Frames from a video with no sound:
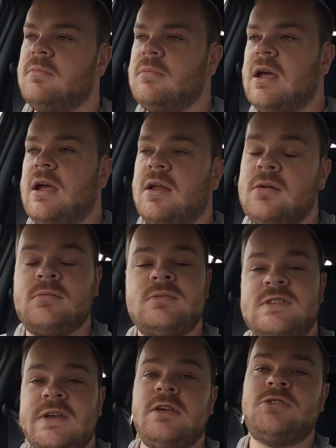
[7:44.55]
and
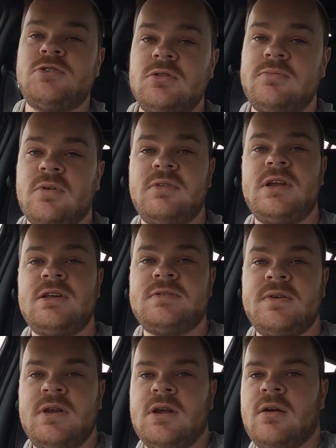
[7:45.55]
stay tuned for the next
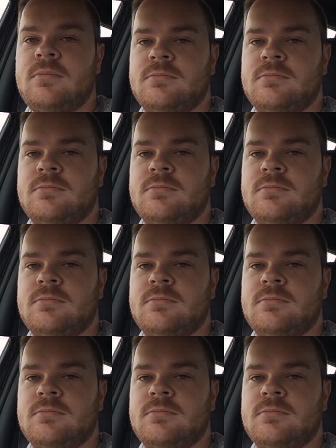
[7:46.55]
video.